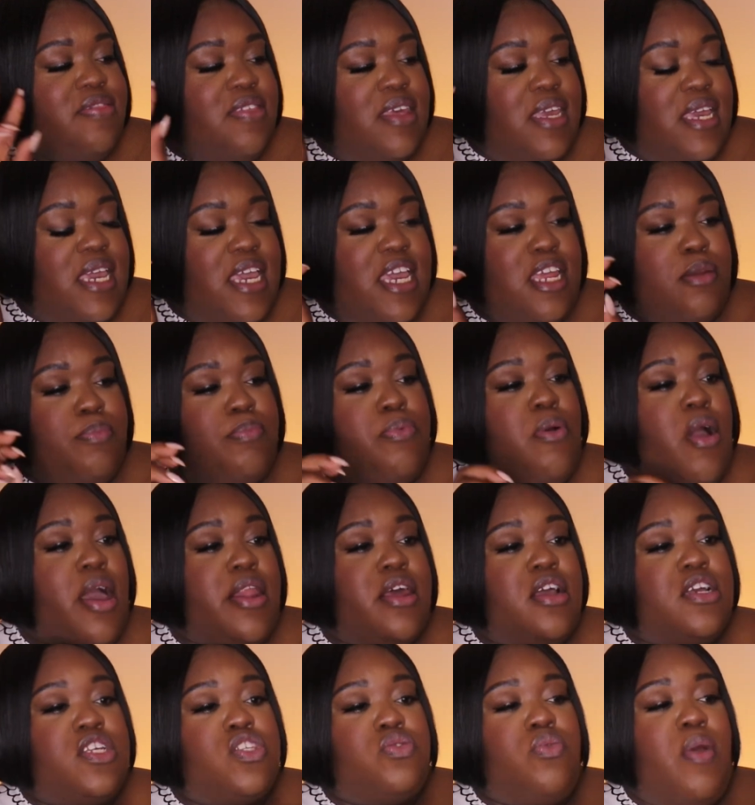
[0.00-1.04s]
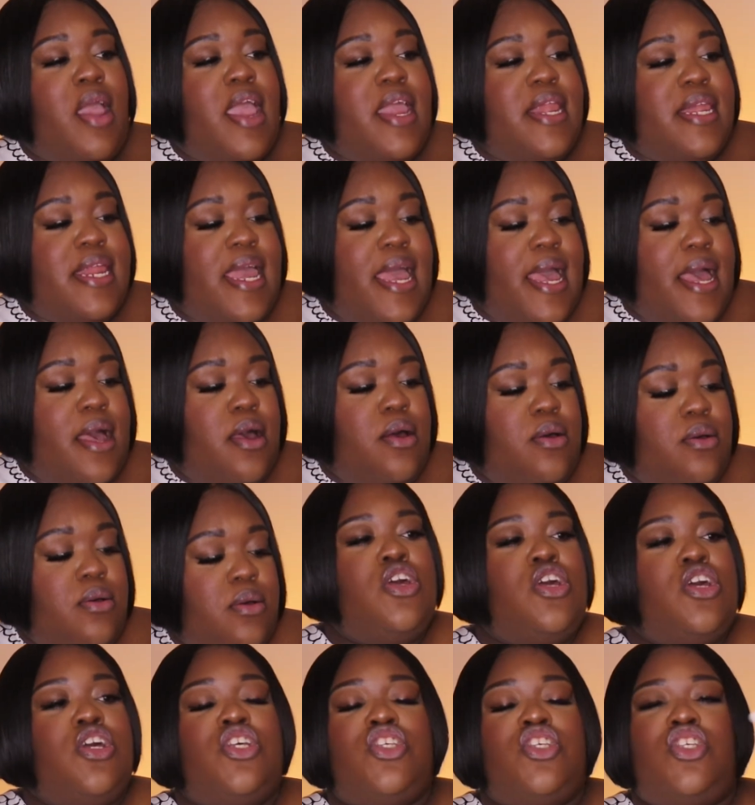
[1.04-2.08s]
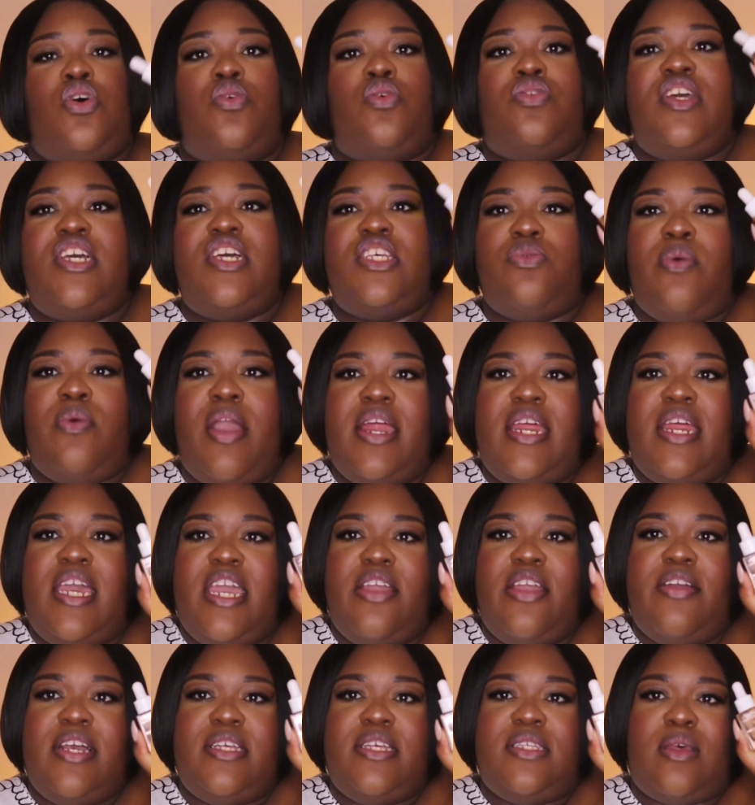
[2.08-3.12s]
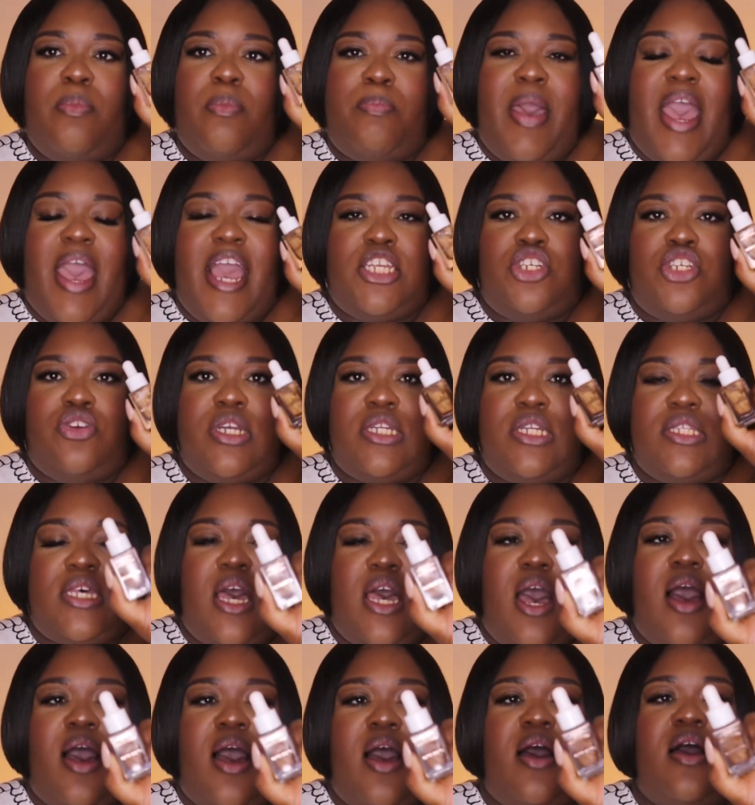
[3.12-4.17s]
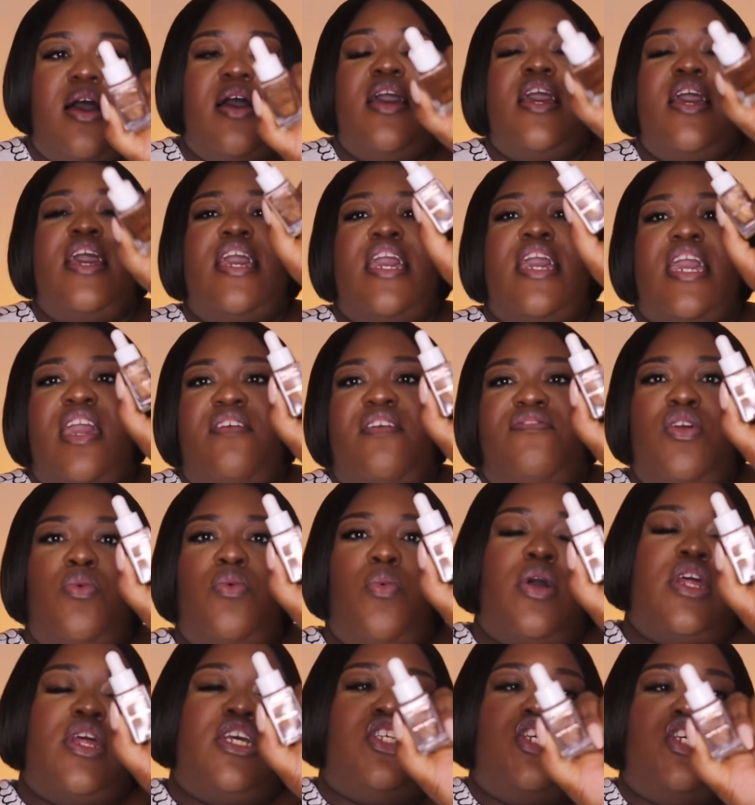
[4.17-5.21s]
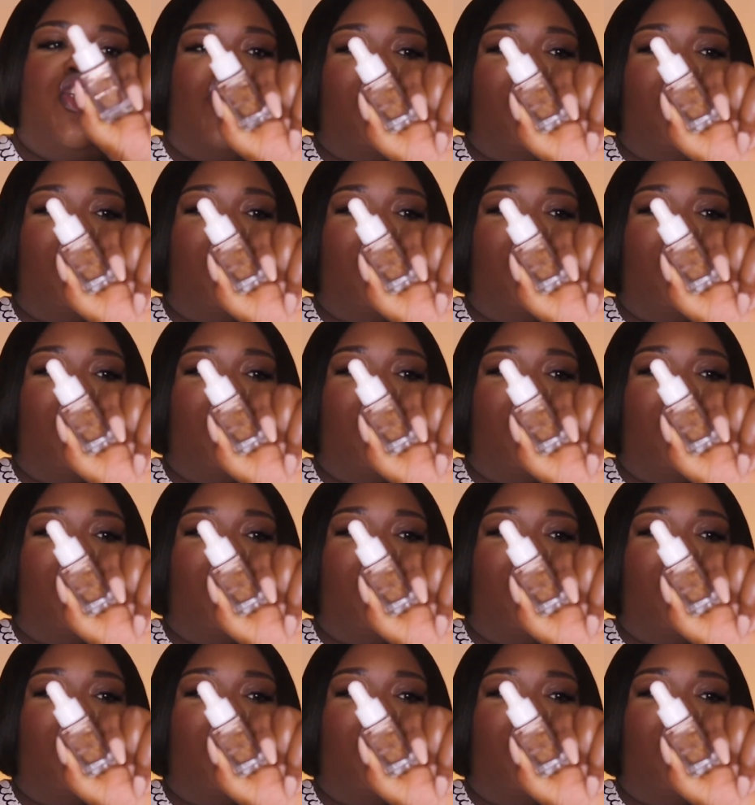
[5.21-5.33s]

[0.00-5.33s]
the IT products right now. So this right here is the Patrick Ta. If you wanted to